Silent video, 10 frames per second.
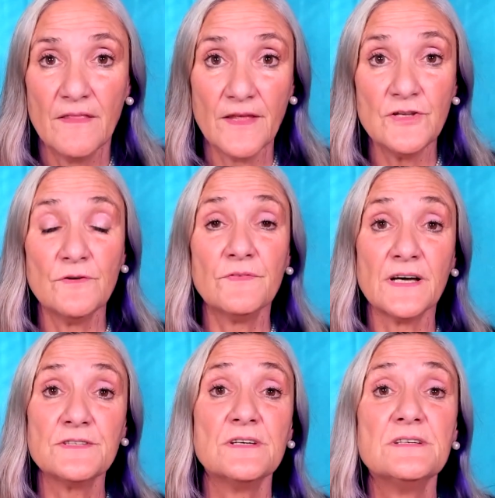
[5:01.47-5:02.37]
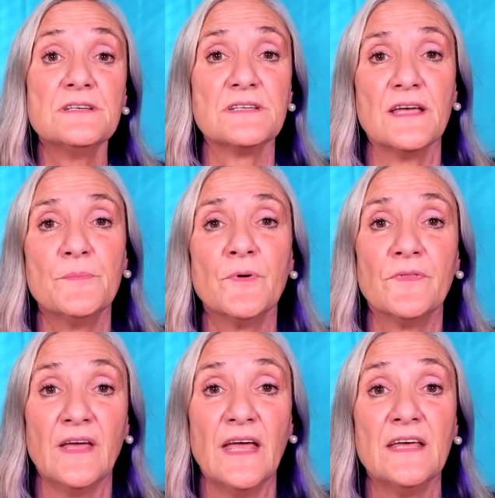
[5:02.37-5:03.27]
then you've got to disable
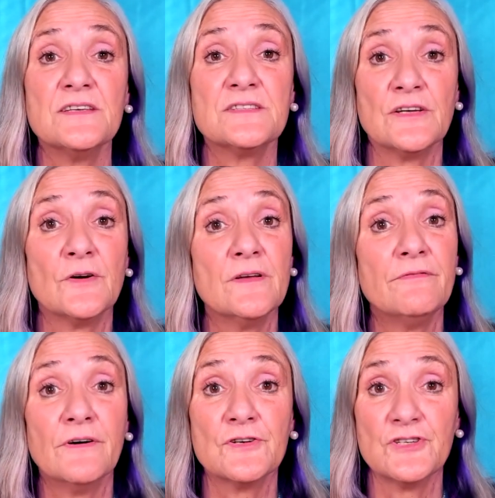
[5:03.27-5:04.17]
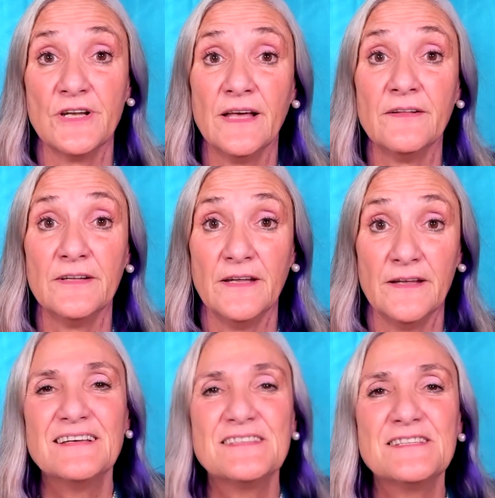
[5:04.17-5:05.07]
the Hey Siri
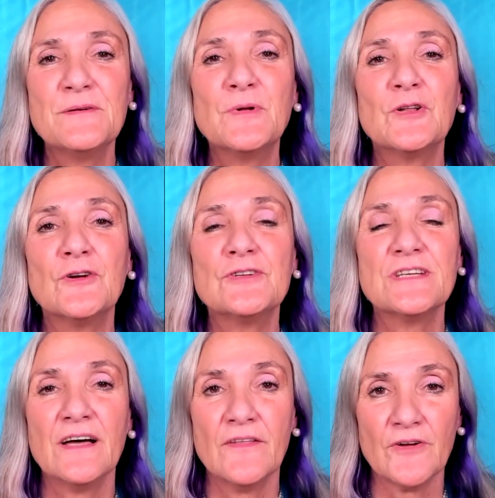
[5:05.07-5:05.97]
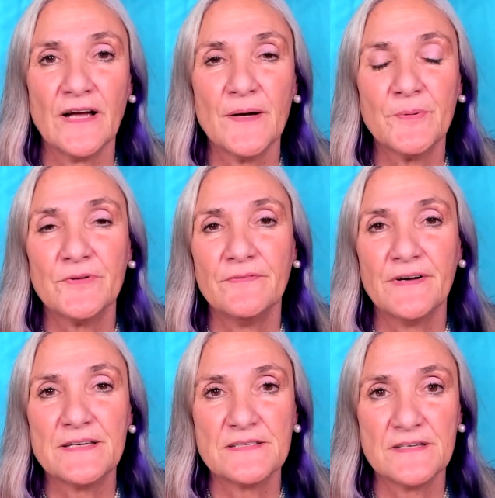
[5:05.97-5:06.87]
functionality. Similar to other Apple
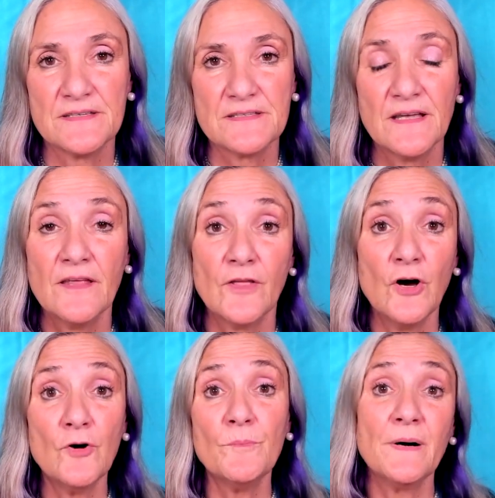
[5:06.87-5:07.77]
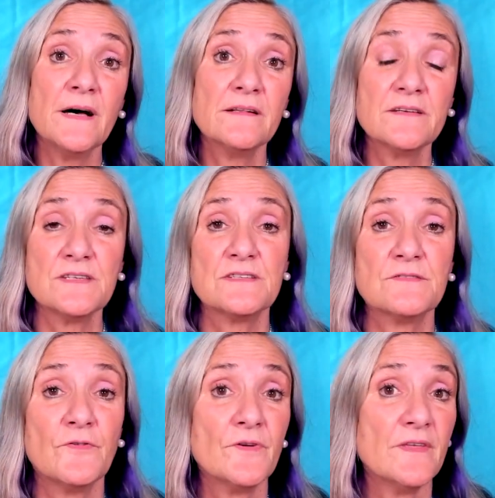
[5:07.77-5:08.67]
devices, the HomePod listens
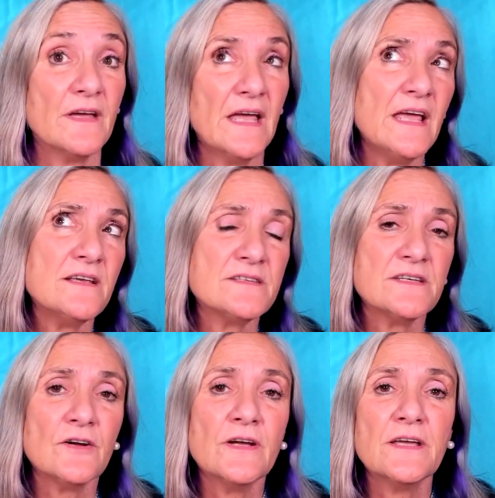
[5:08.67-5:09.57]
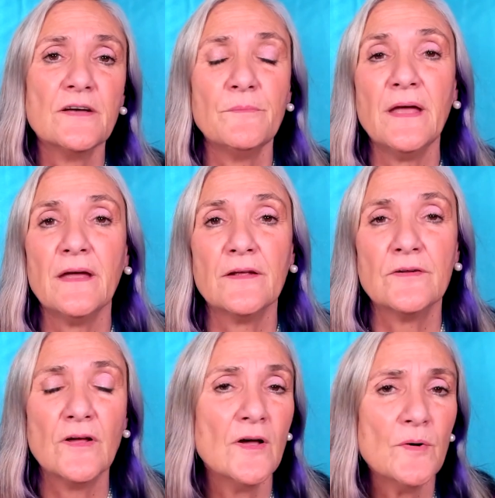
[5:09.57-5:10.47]
for the Hey Siri
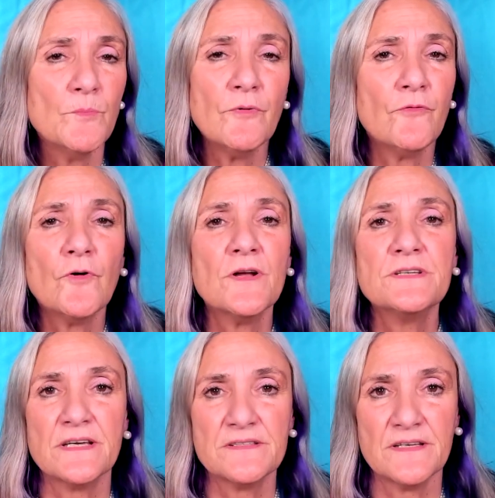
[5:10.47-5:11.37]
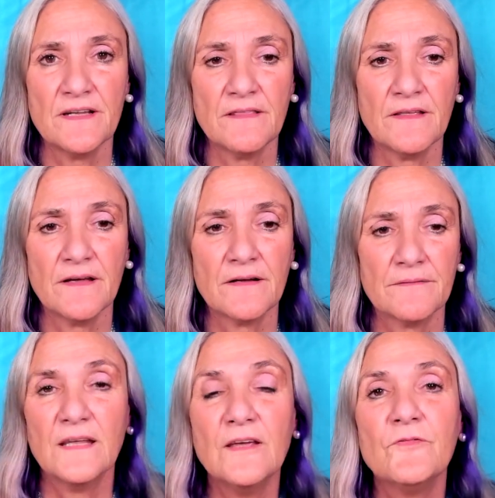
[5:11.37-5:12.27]
command before it does anything.
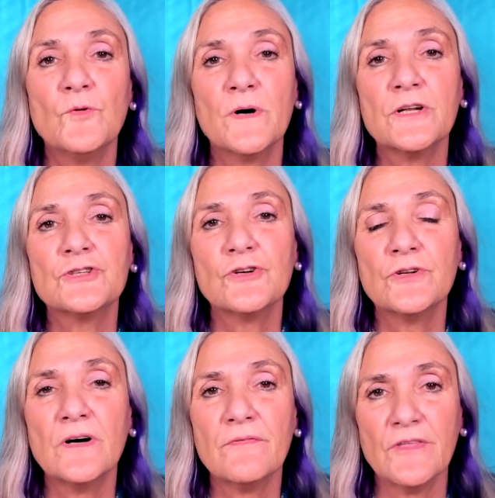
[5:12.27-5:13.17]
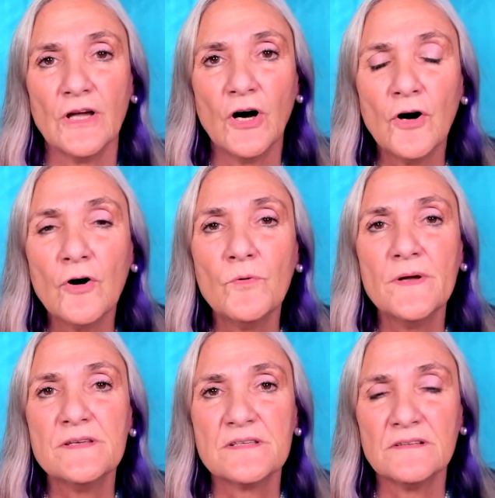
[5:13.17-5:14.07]
If you want to turn off the
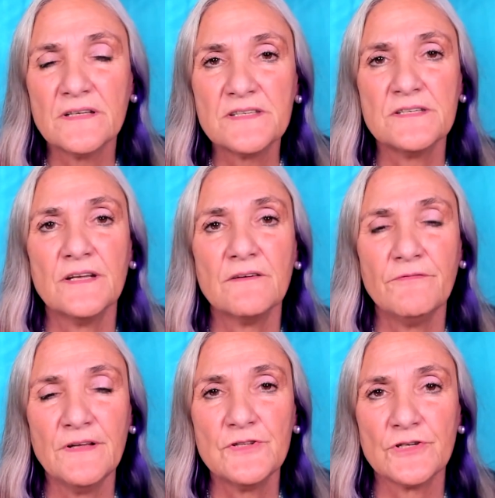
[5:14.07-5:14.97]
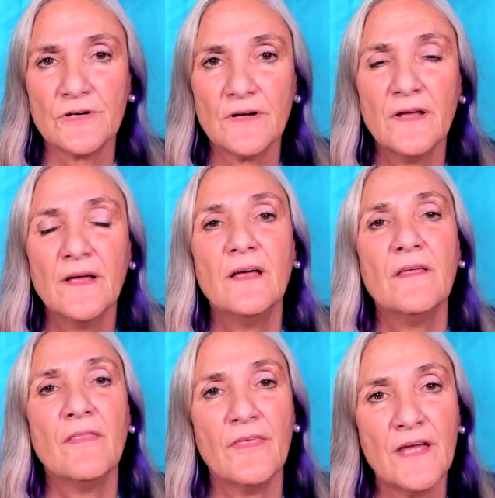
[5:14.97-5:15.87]
always listening feature,
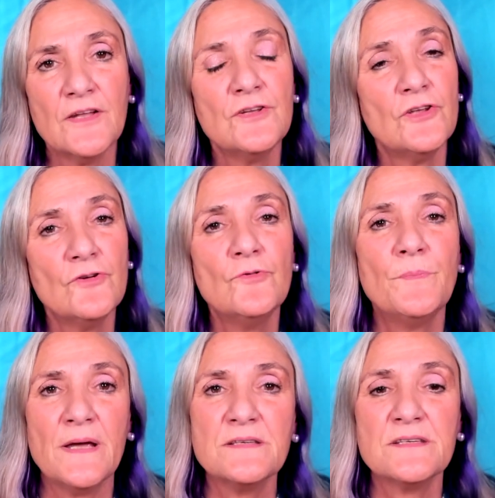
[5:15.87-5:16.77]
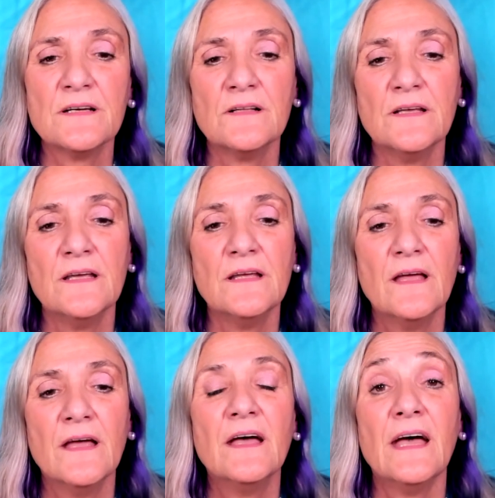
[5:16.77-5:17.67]
then you basically
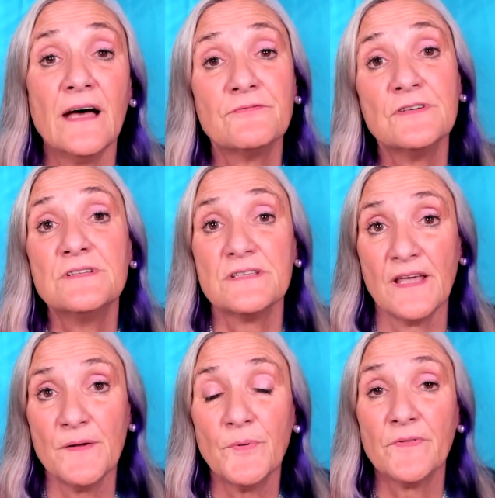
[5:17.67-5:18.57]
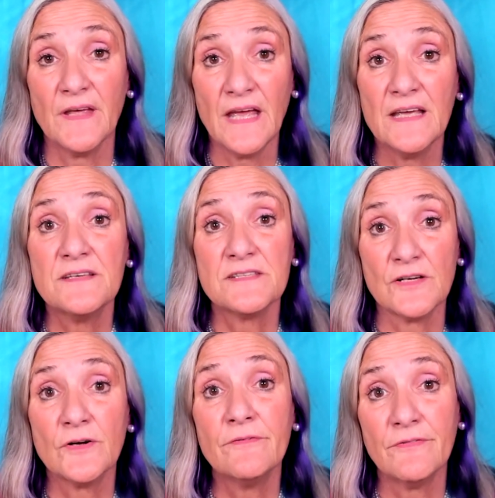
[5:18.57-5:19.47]
have to disable the Hey
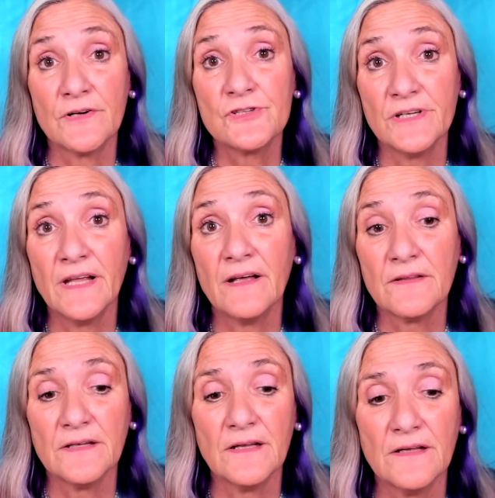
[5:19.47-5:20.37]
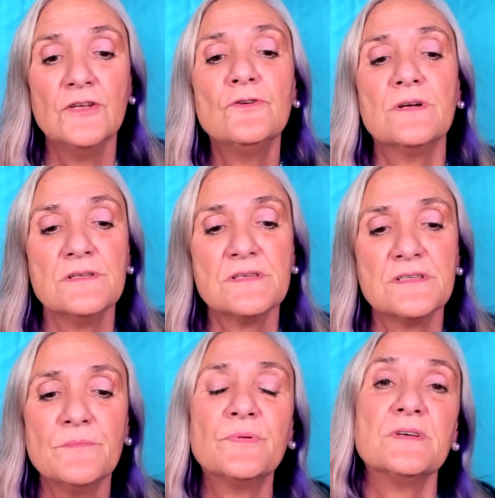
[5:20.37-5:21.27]
Siri functionality. You can
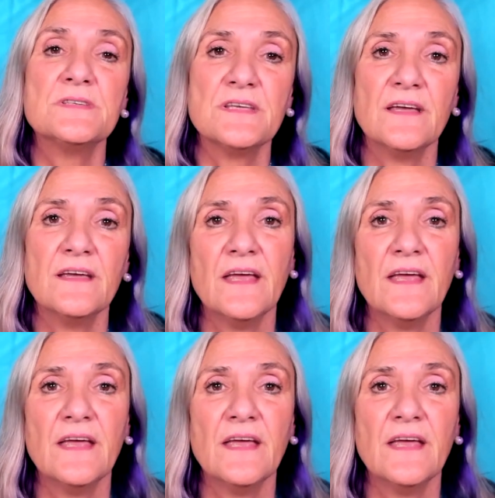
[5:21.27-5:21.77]
simply say,